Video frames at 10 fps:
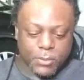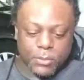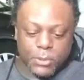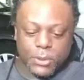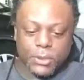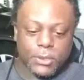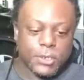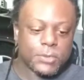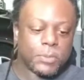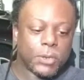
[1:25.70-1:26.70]
Put
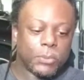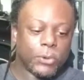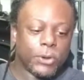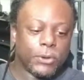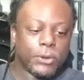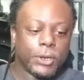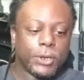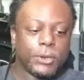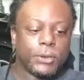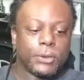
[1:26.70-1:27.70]
this big boy on here.